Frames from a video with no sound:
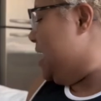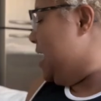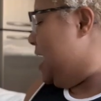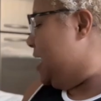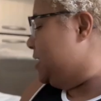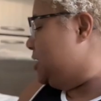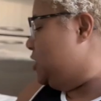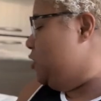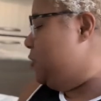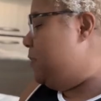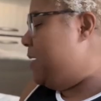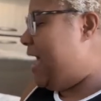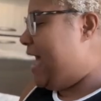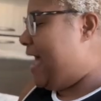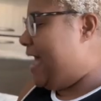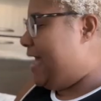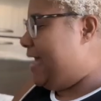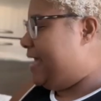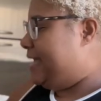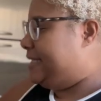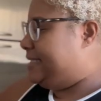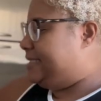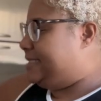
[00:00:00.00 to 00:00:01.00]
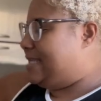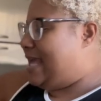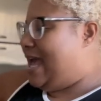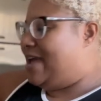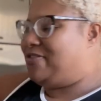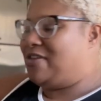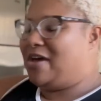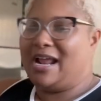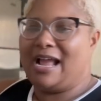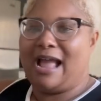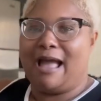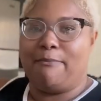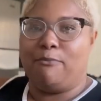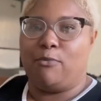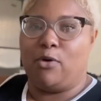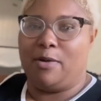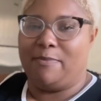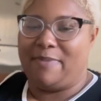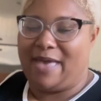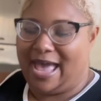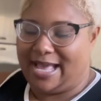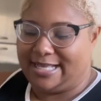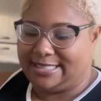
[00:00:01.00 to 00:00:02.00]
got two bags. I thought I got more
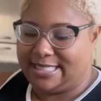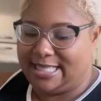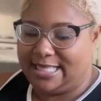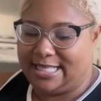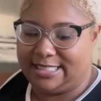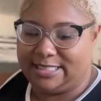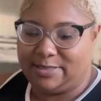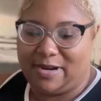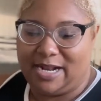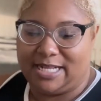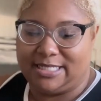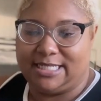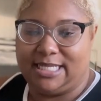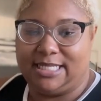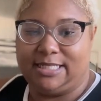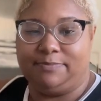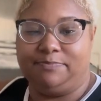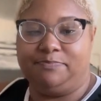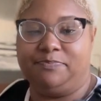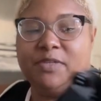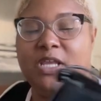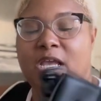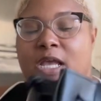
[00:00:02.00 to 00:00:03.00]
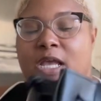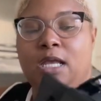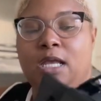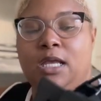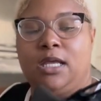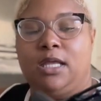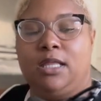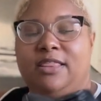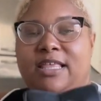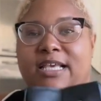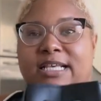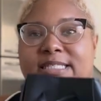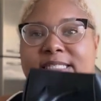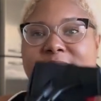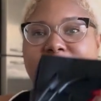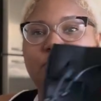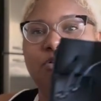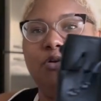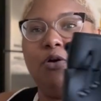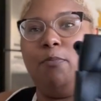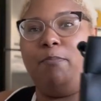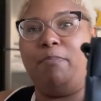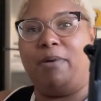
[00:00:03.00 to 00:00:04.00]
bags than this, but I didn't. This
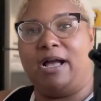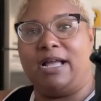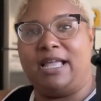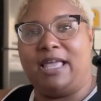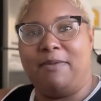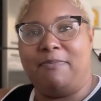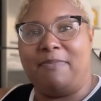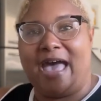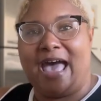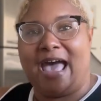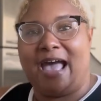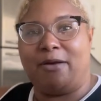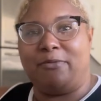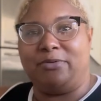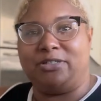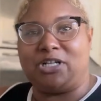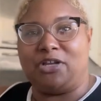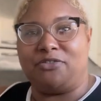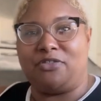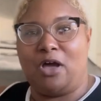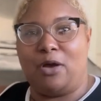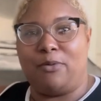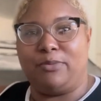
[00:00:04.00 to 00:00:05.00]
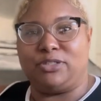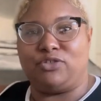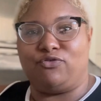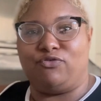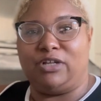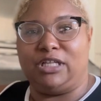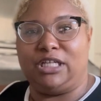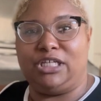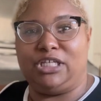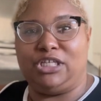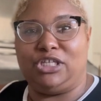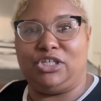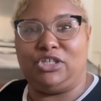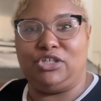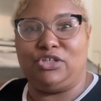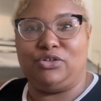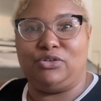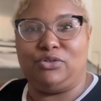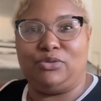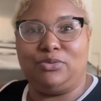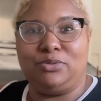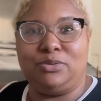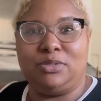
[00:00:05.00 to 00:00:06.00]
little bucket bag, which I thought was really
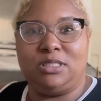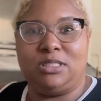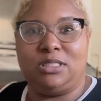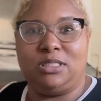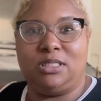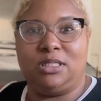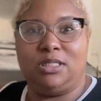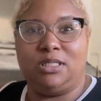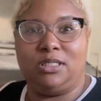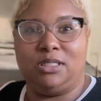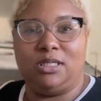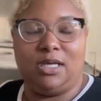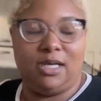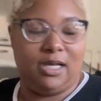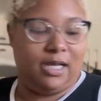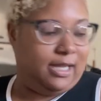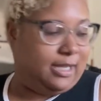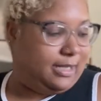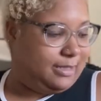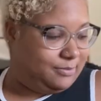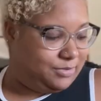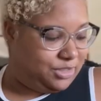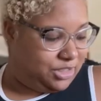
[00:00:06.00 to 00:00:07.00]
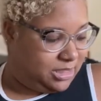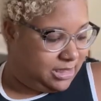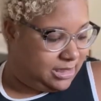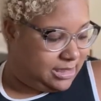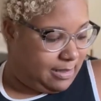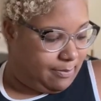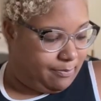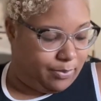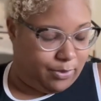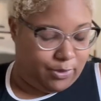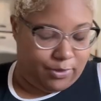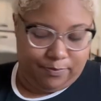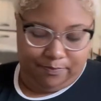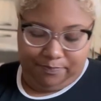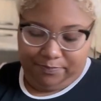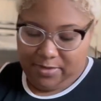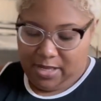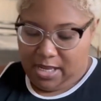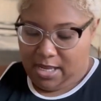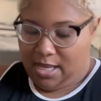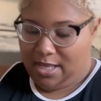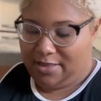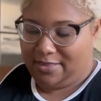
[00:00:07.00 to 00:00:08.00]
cute, just simple.
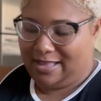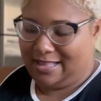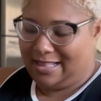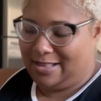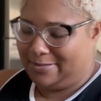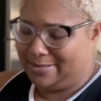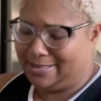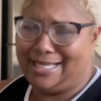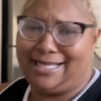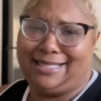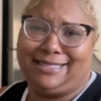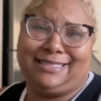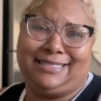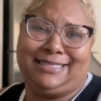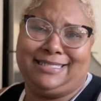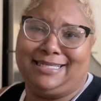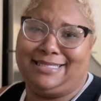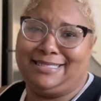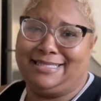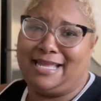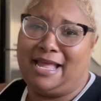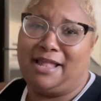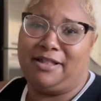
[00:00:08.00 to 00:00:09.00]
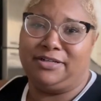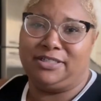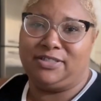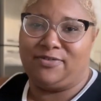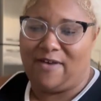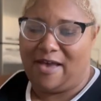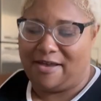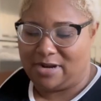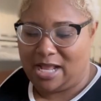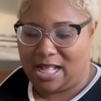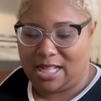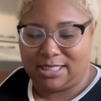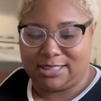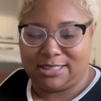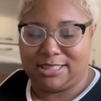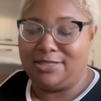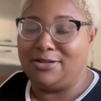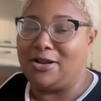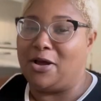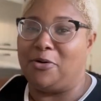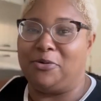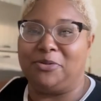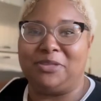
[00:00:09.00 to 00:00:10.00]
I think that was like $6, $5. You
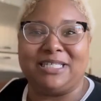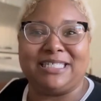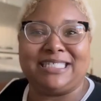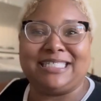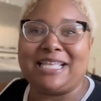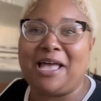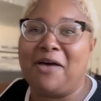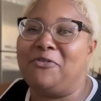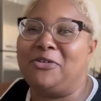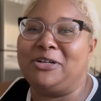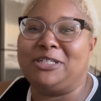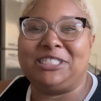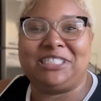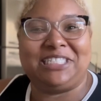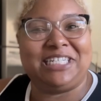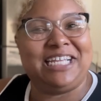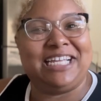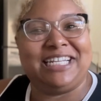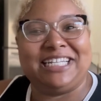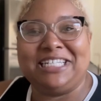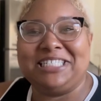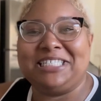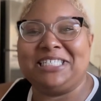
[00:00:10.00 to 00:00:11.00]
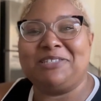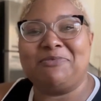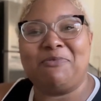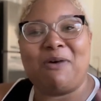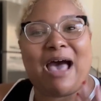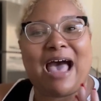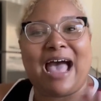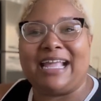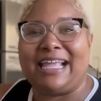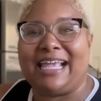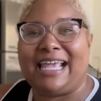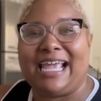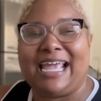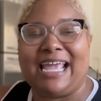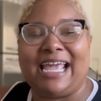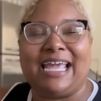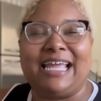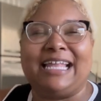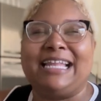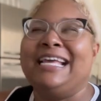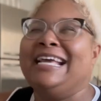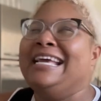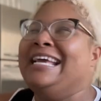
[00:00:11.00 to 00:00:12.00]
know, the stuff on Shein, this is why I
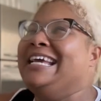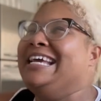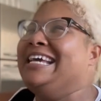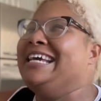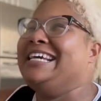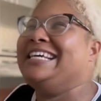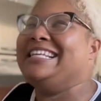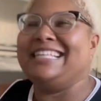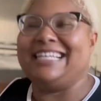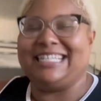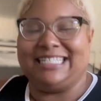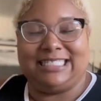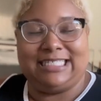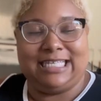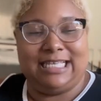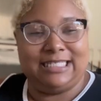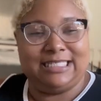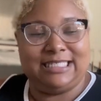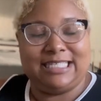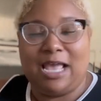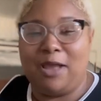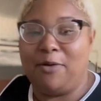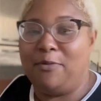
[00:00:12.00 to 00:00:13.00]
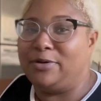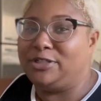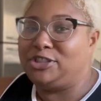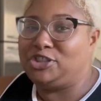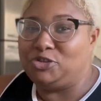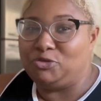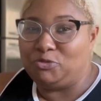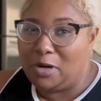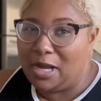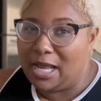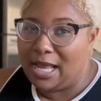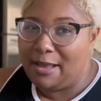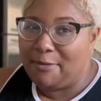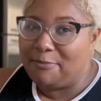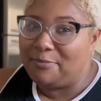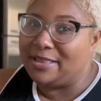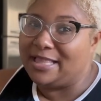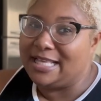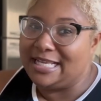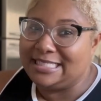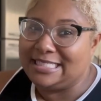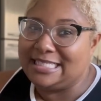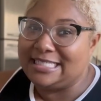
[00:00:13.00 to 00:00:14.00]
can't, listen, say what you want, but
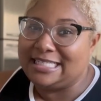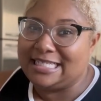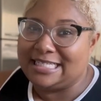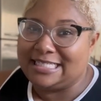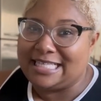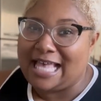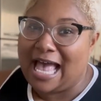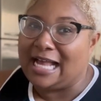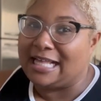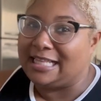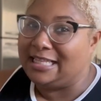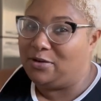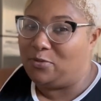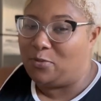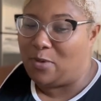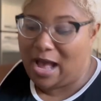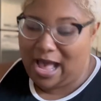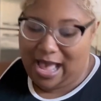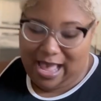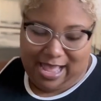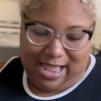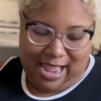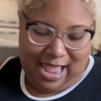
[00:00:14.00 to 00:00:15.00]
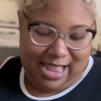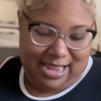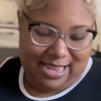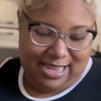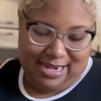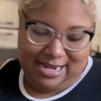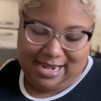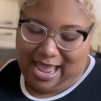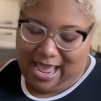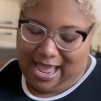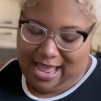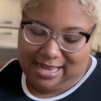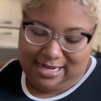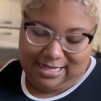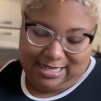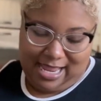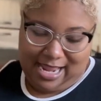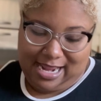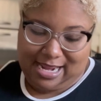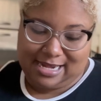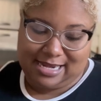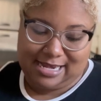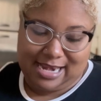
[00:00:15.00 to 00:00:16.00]
this is exactly why I cannot,
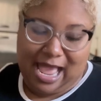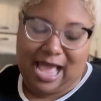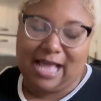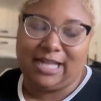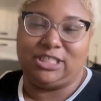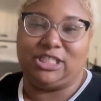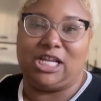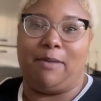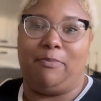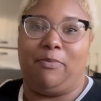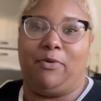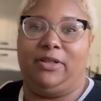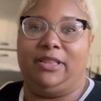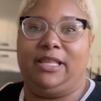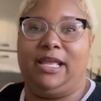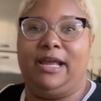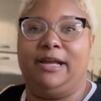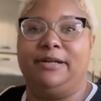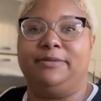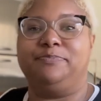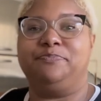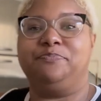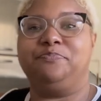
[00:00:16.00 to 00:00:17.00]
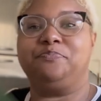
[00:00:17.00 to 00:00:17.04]
like, not shop on there.